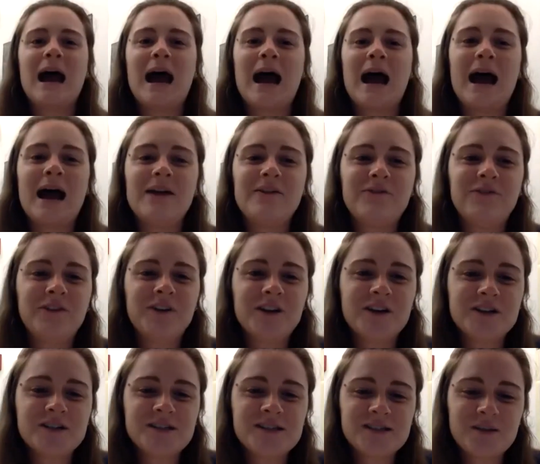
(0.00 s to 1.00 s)
I
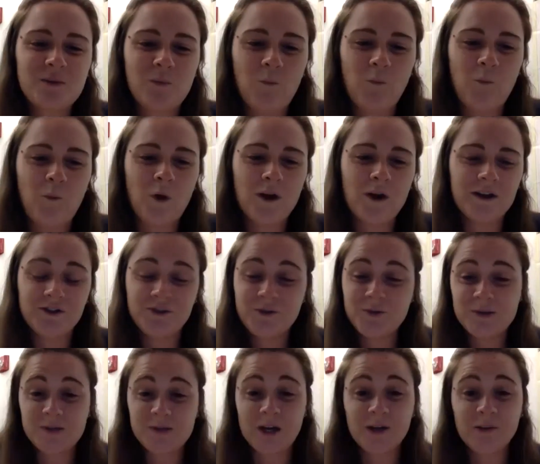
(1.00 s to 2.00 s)
first wanted to
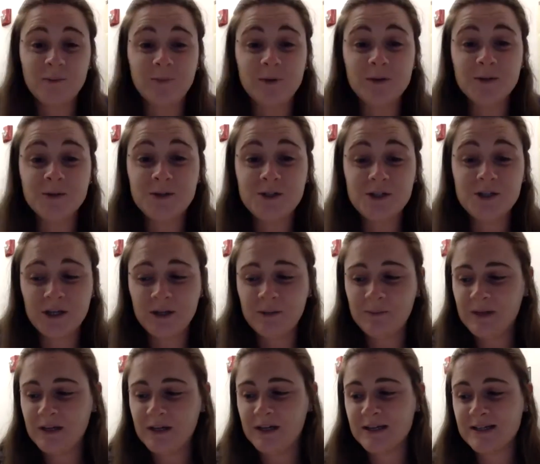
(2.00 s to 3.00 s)
study pollution
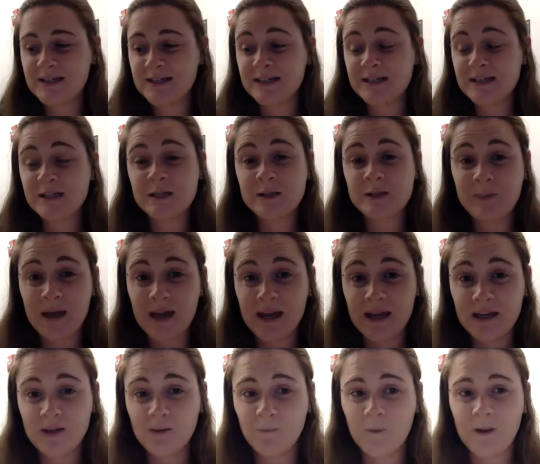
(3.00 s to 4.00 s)
because in
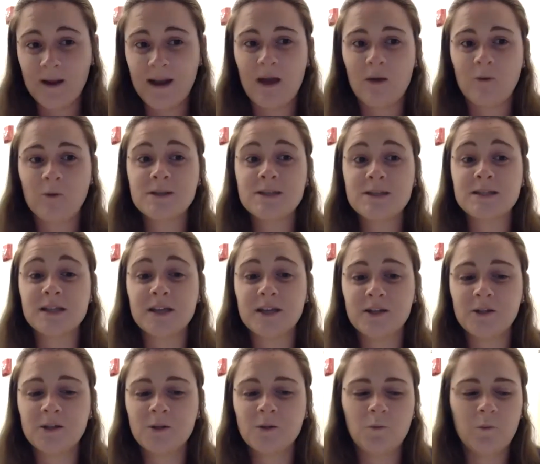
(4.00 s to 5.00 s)
Spain, when I was
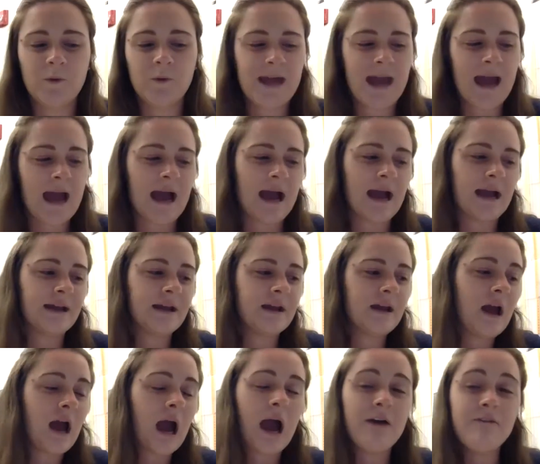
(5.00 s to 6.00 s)
little, we had
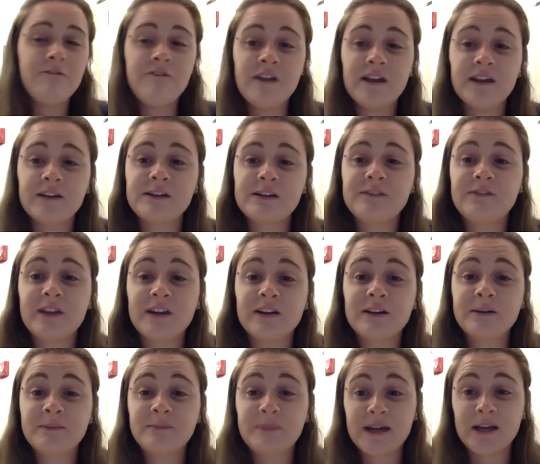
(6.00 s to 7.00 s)
a very,
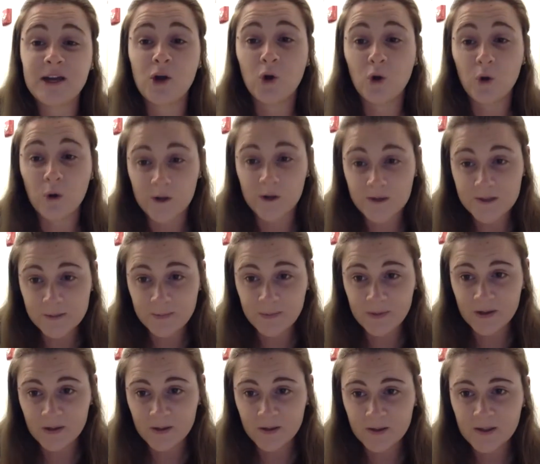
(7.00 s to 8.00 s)
very big oil
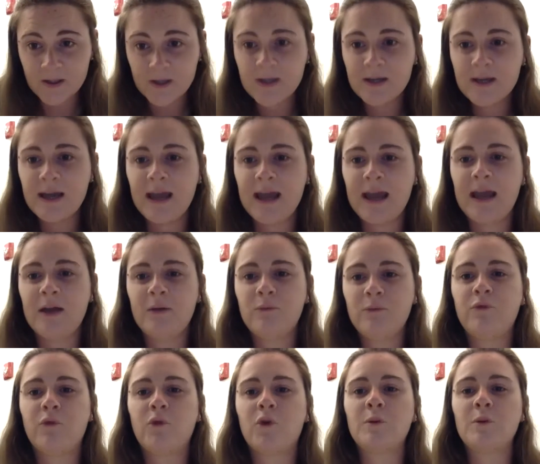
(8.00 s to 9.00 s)
spill. And
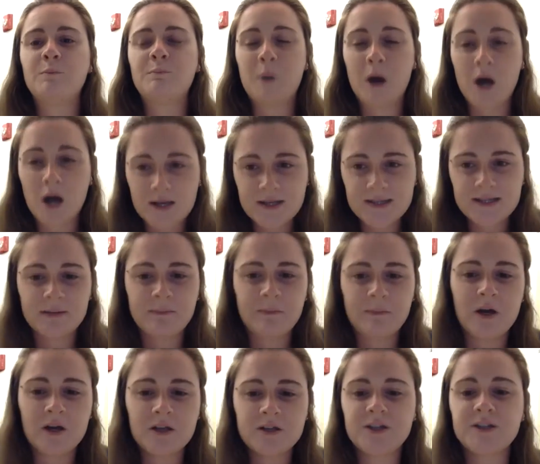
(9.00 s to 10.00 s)
for months and
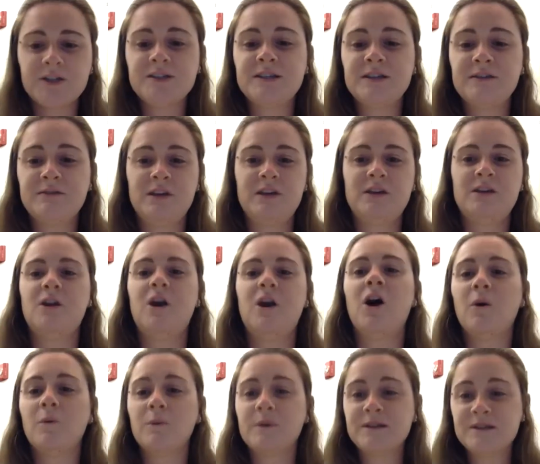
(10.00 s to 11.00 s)
months on T V,
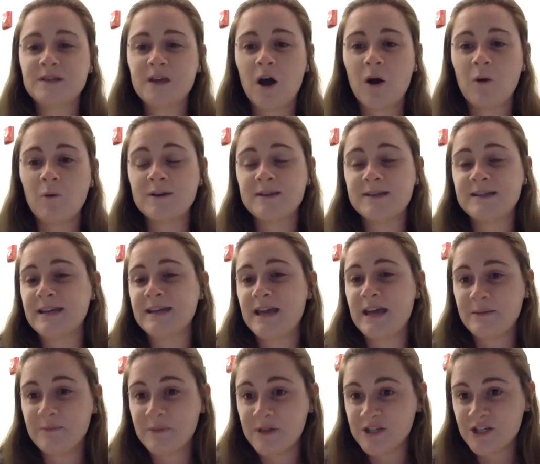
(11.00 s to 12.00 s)
all we saw was the
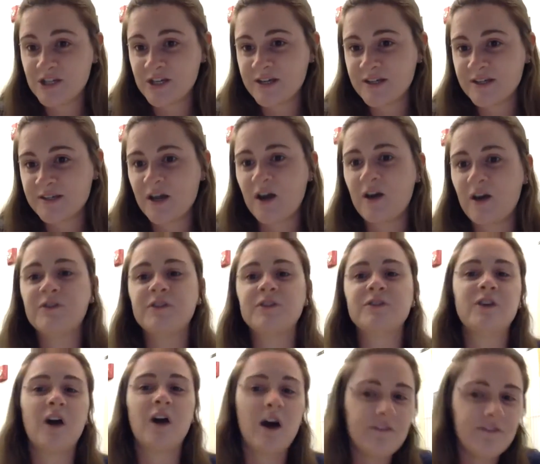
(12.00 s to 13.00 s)
images of the
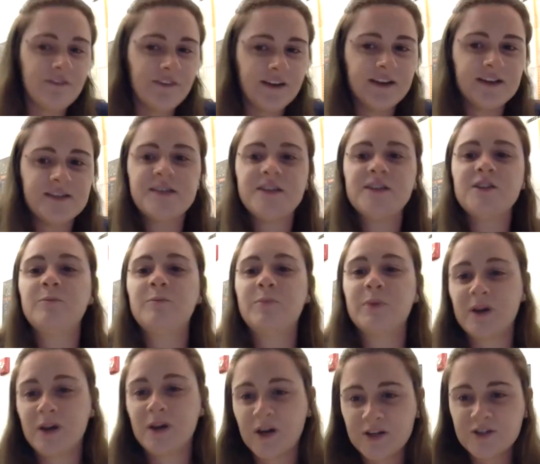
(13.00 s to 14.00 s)
dolphins and the
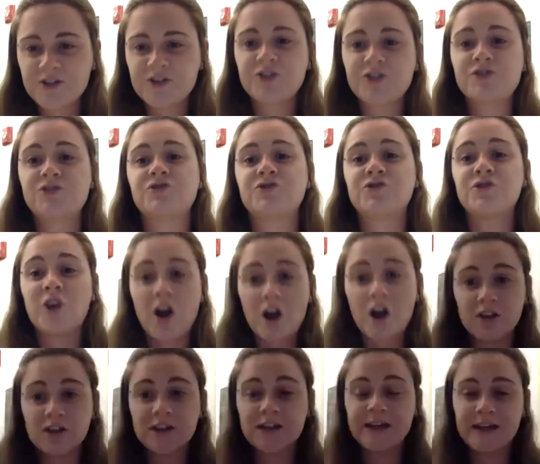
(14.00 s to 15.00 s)
birds
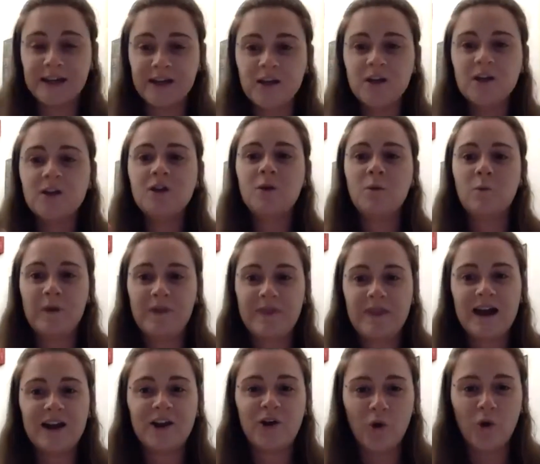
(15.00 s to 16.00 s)
struggling with
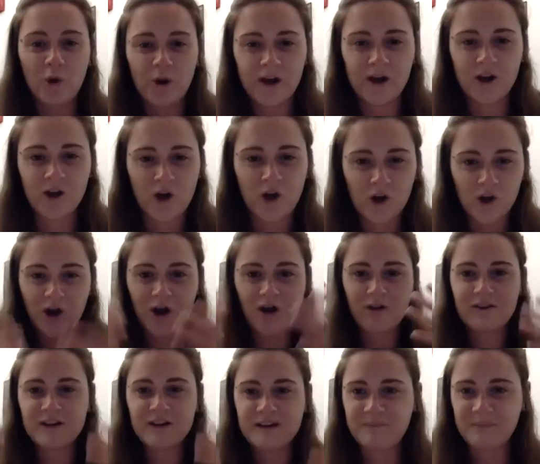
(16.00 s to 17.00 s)
that oil all
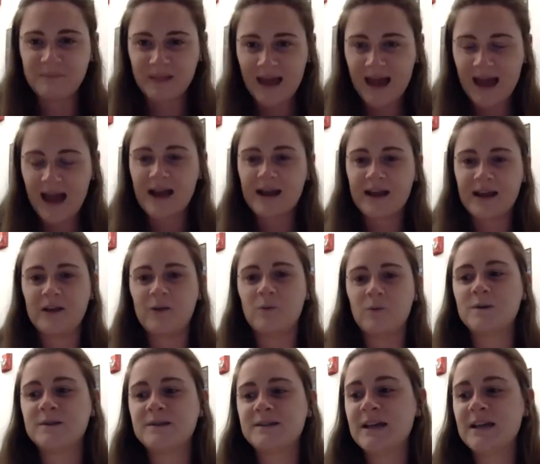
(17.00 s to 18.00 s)
covered in black. And it
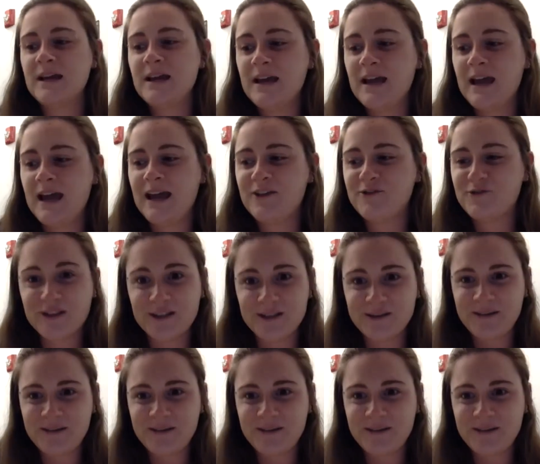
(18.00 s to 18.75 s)
was, it really